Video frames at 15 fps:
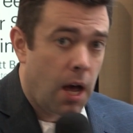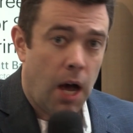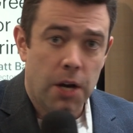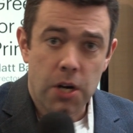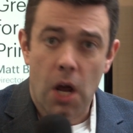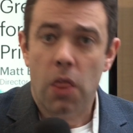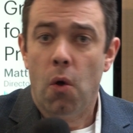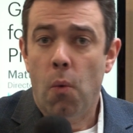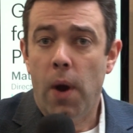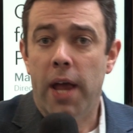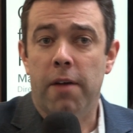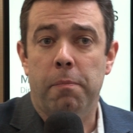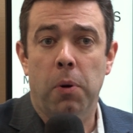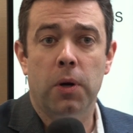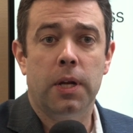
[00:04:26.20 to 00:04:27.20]
Another way
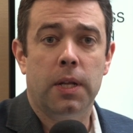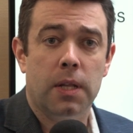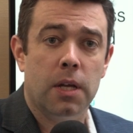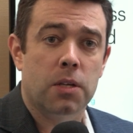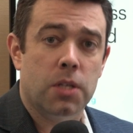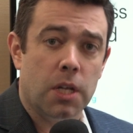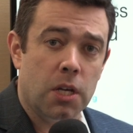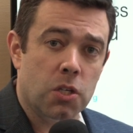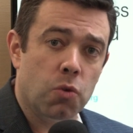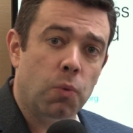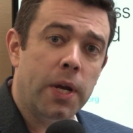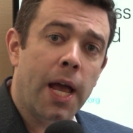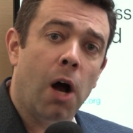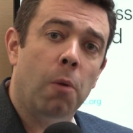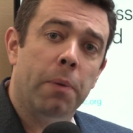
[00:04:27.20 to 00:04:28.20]
of putting this is
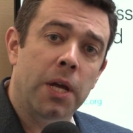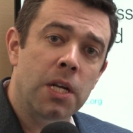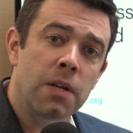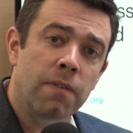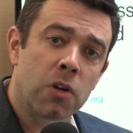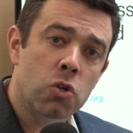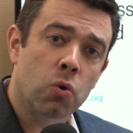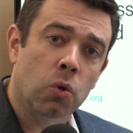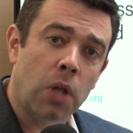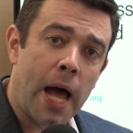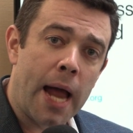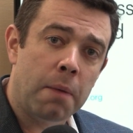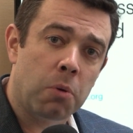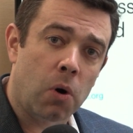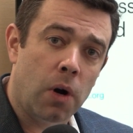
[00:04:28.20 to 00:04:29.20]
we help individual
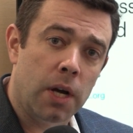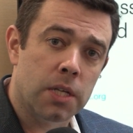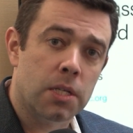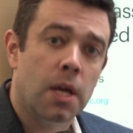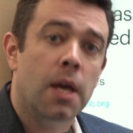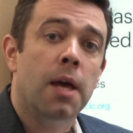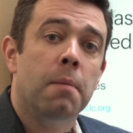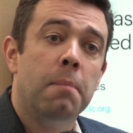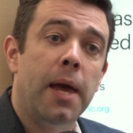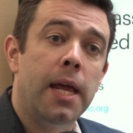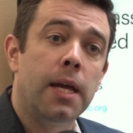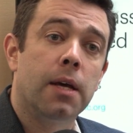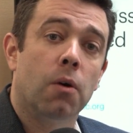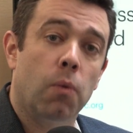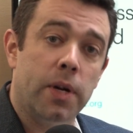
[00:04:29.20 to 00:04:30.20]
libraries
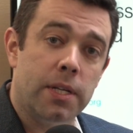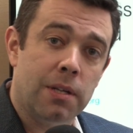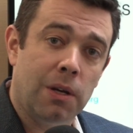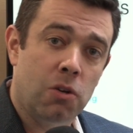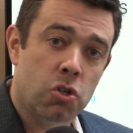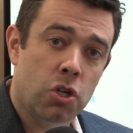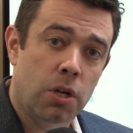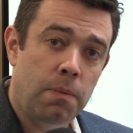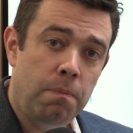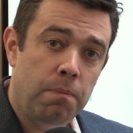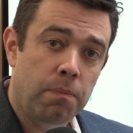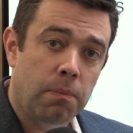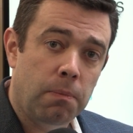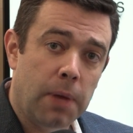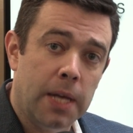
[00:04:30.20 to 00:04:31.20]
make retention
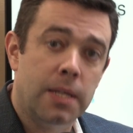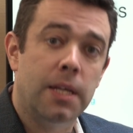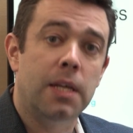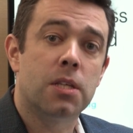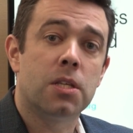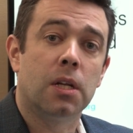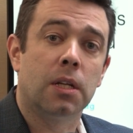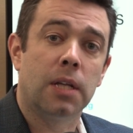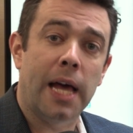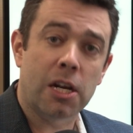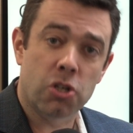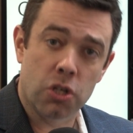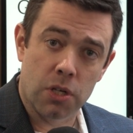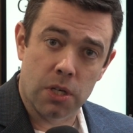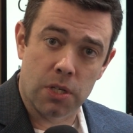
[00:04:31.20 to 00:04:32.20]
and
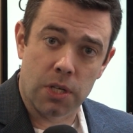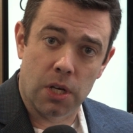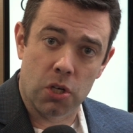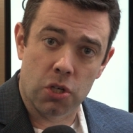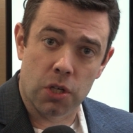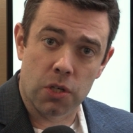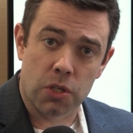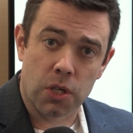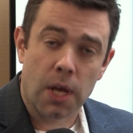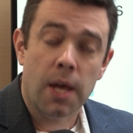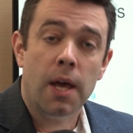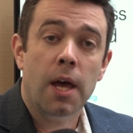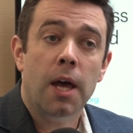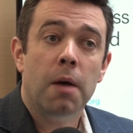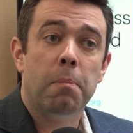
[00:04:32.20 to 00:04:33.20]
deselection decisions
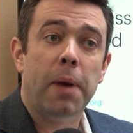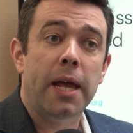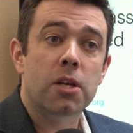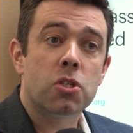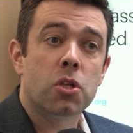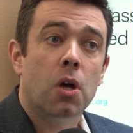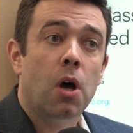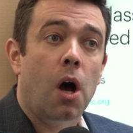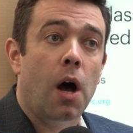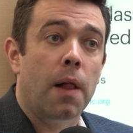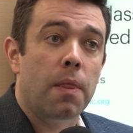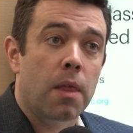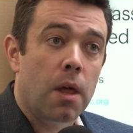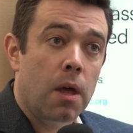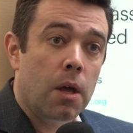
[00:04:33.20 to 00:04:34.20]
based
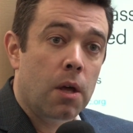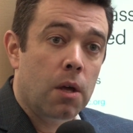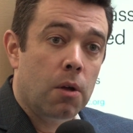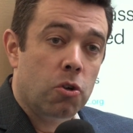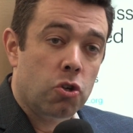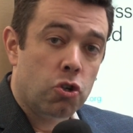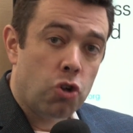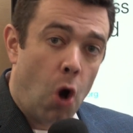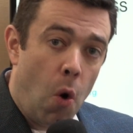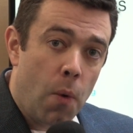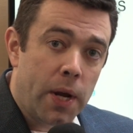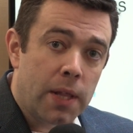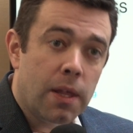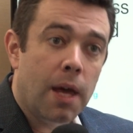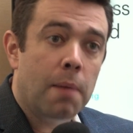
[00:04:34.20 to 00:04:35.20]
on
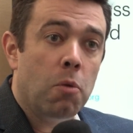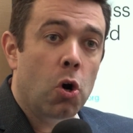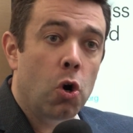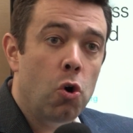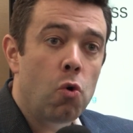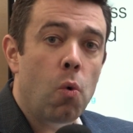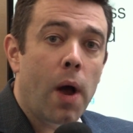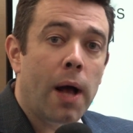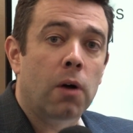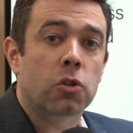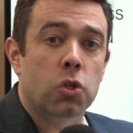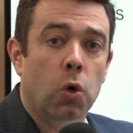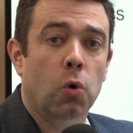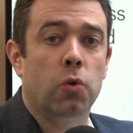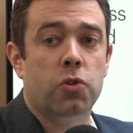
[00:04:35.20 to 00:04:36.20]
showing them who
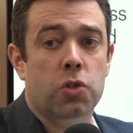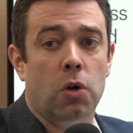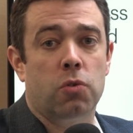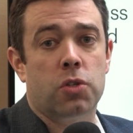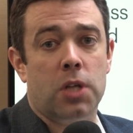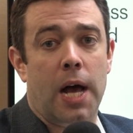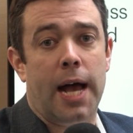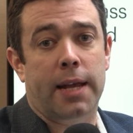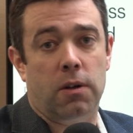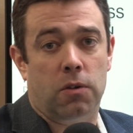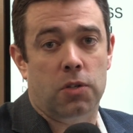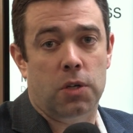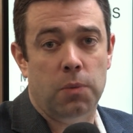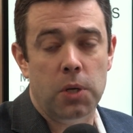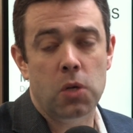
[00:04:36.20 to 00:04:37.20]
else holds those
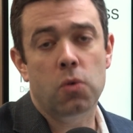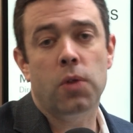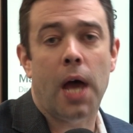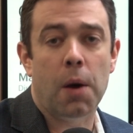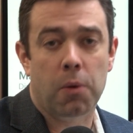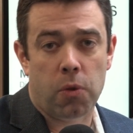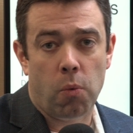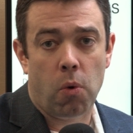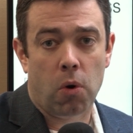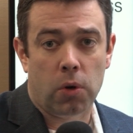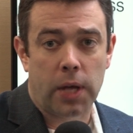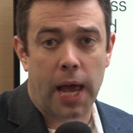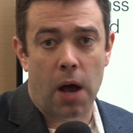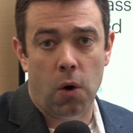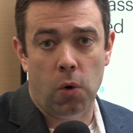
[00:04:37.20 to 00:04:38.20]
titles, and we do that with
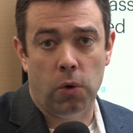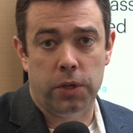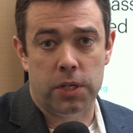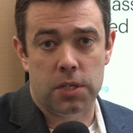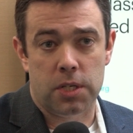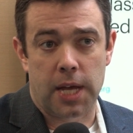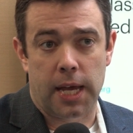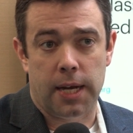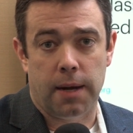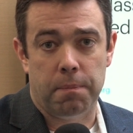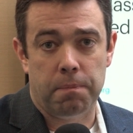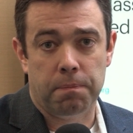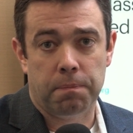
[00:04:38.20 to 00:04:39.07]
WorldCat holdings data.